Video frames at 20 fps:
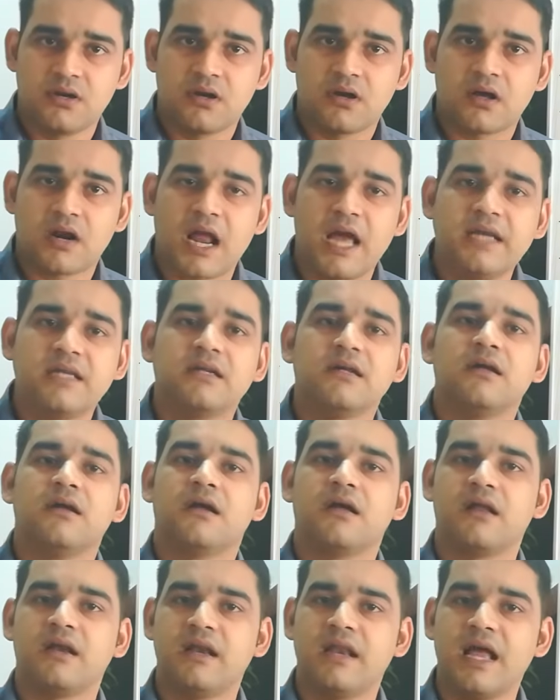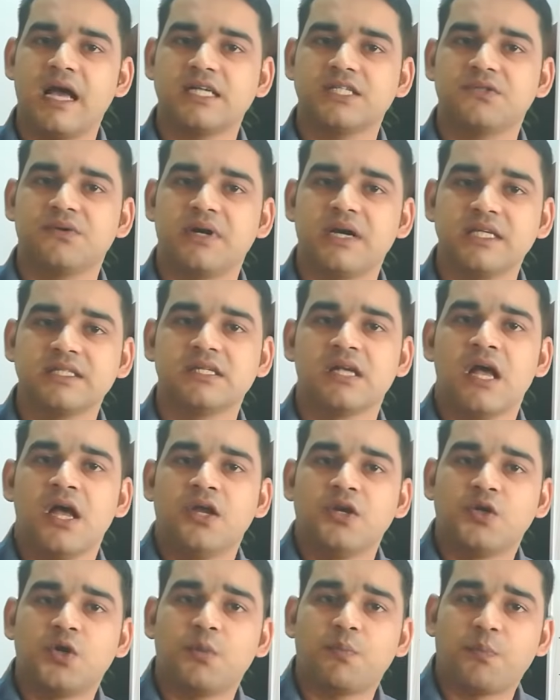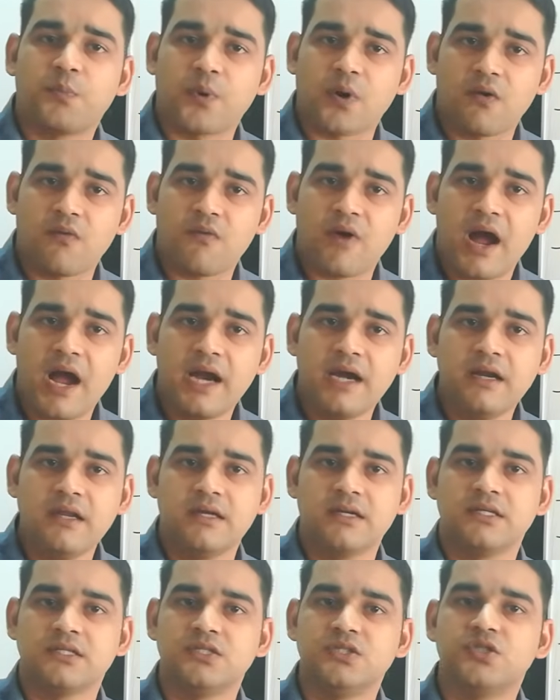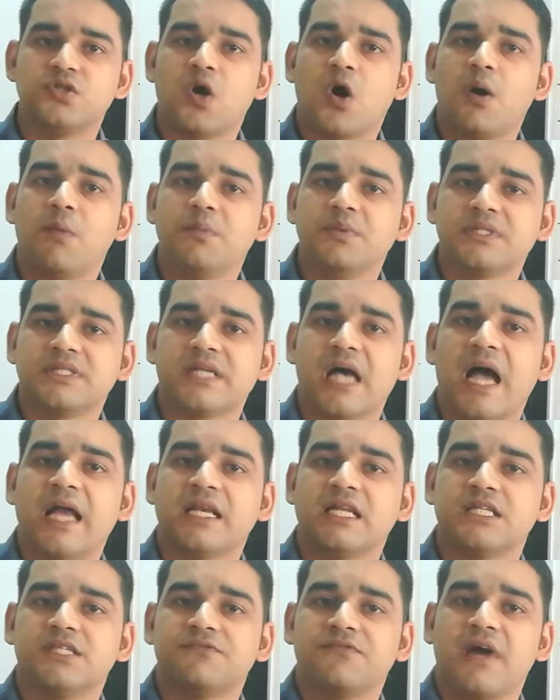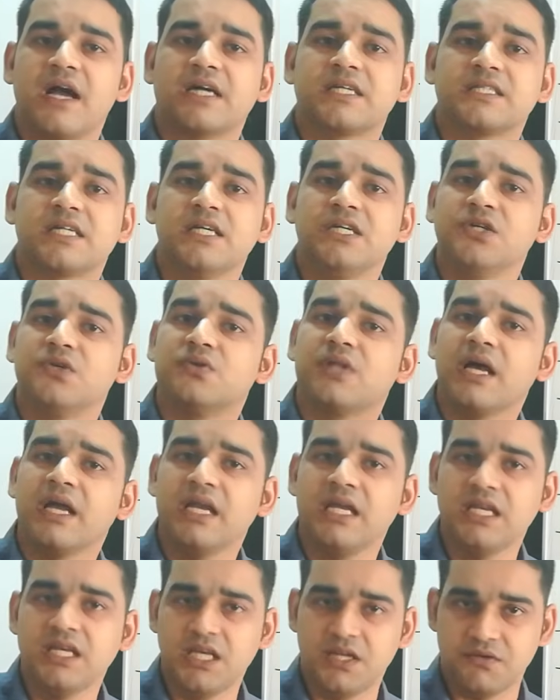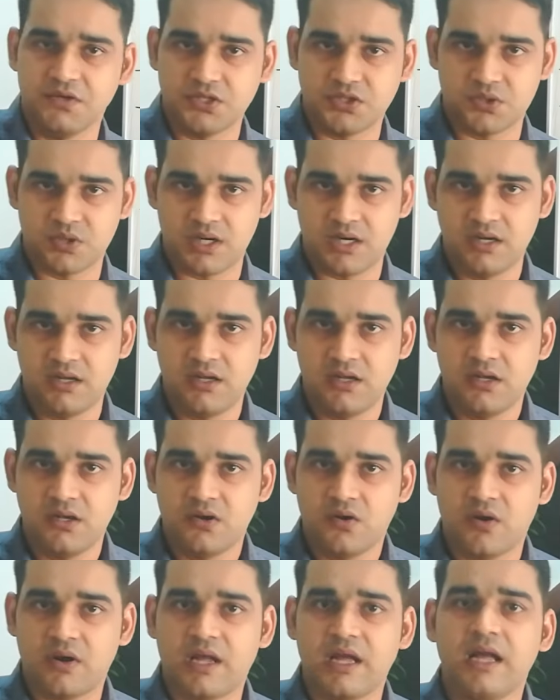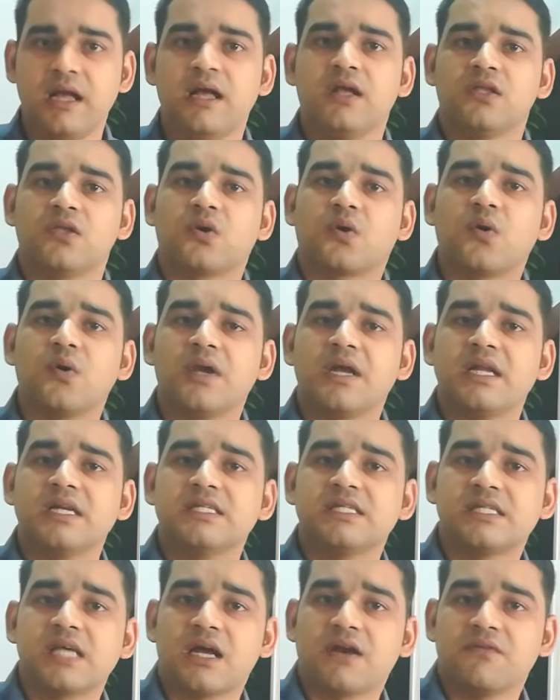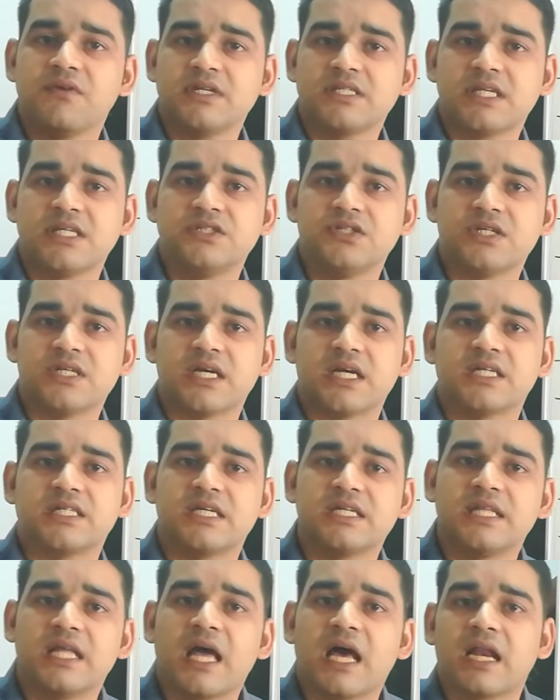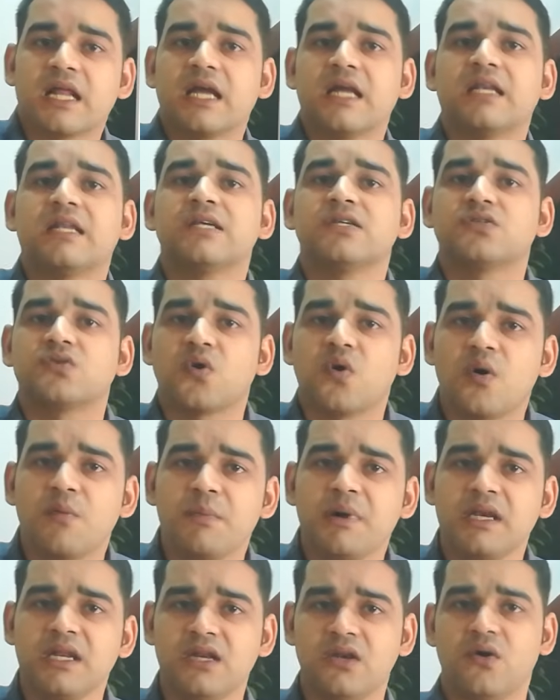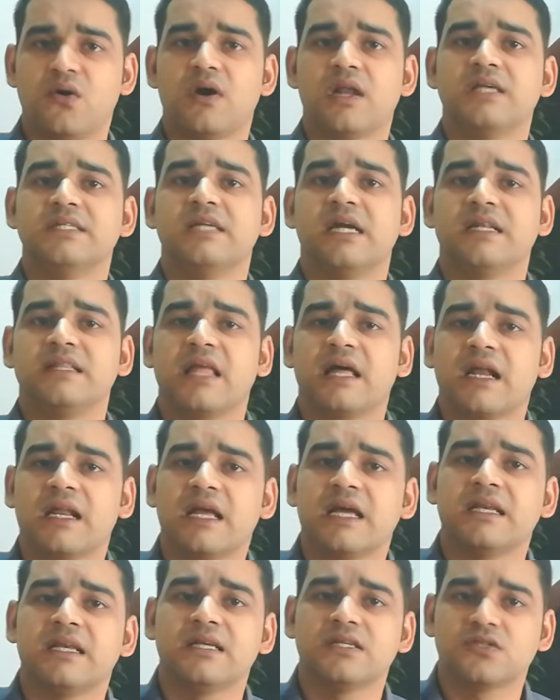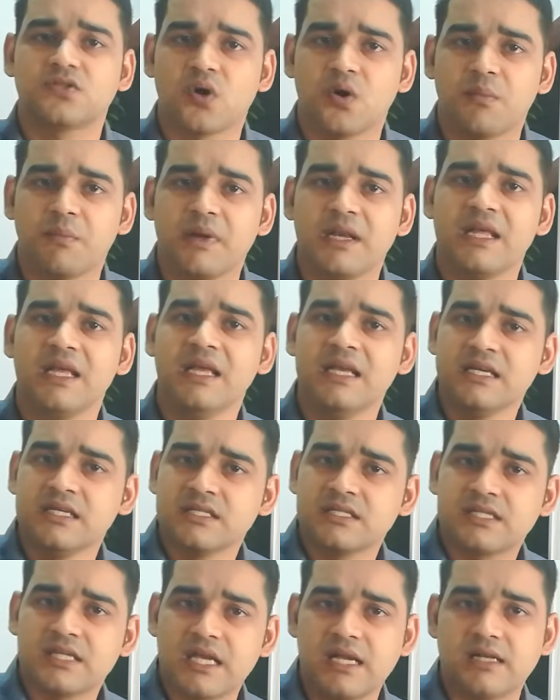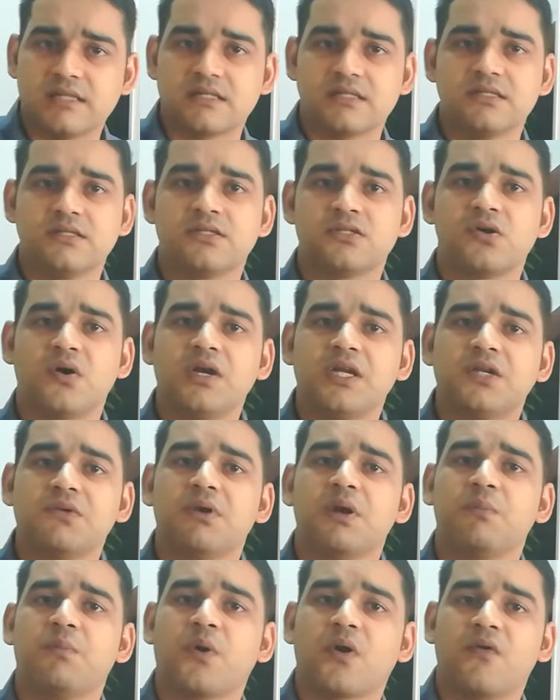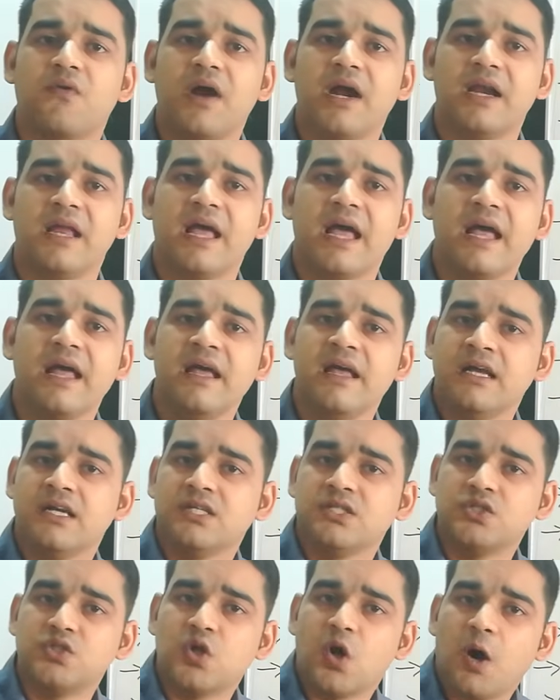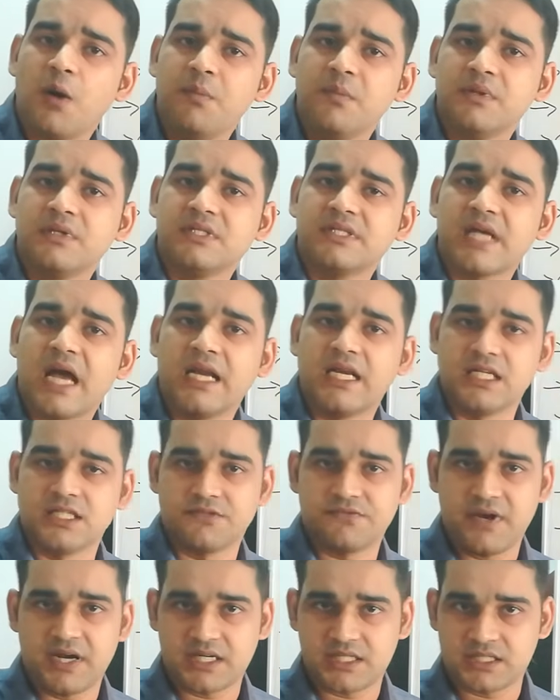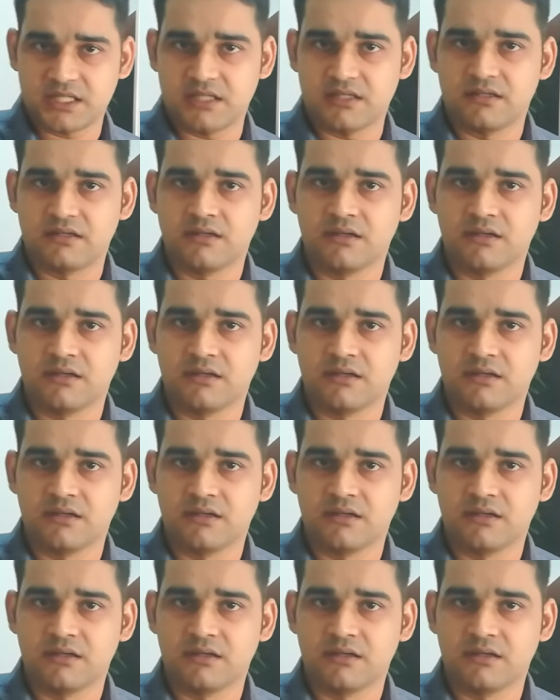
Right? Next one is to provide job satisfaction to the individual. Okay, through in-service education they are getting so many knowledge and they are getting so many skills. So it will provide a job satisfaction.